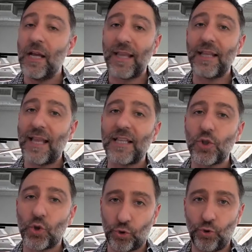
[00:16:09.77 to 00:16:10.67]
That's
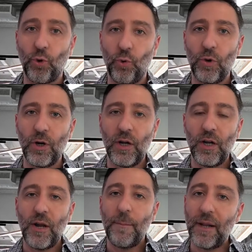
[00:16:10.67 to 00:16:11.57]
true.
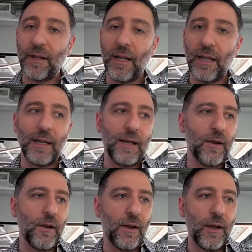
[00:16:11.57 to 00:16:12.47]
But
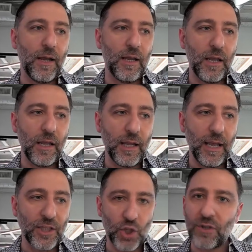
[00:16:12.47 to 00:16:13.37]

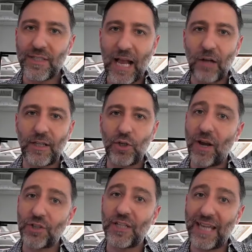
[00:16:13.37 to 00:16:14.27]
it turns out that you
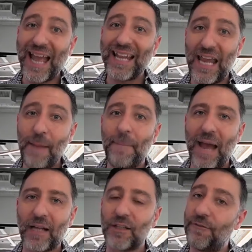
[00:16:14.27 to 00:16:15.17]
actually can
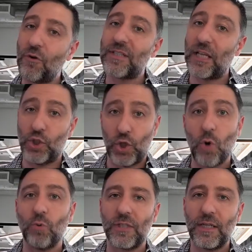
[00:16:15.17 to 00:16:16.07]
impact the folks that
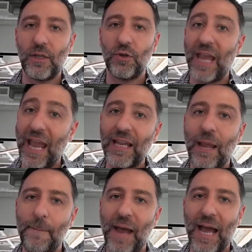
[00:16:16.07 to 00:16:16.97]
don't. You can
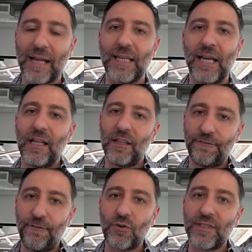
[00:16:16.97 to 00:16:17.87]
impact the
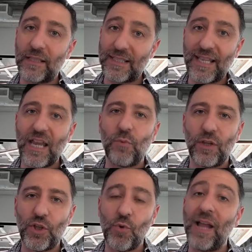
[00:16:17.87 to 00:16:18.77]
folks that stay
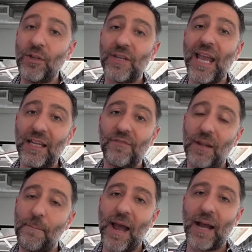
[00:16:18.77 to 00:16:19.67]
with you, and you can
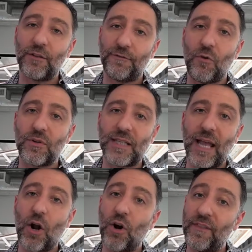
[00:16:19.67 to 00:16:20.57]
even impact the folks
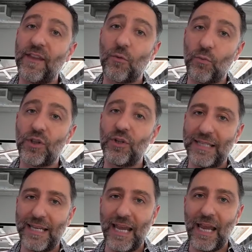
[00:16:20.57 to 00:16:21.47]
that are there with you
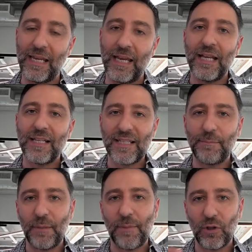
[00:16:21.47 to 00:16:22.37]
today
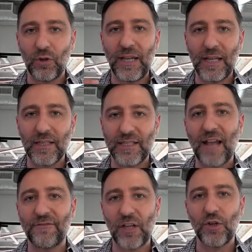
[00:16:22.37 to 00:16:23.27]
simply by looking at the
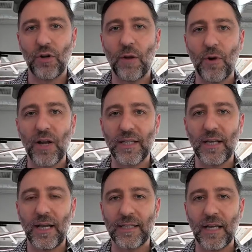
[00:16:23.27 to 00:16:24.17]
staff tenure number as
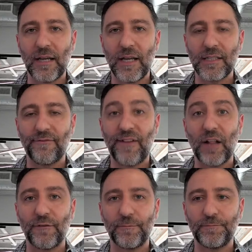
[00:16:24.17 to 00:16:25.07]
a valve.